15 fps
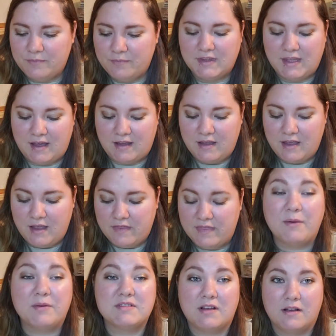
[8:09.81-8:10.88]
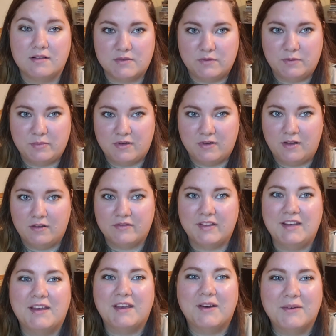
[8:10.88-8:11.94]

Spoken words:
yeah, that was also a book haul video.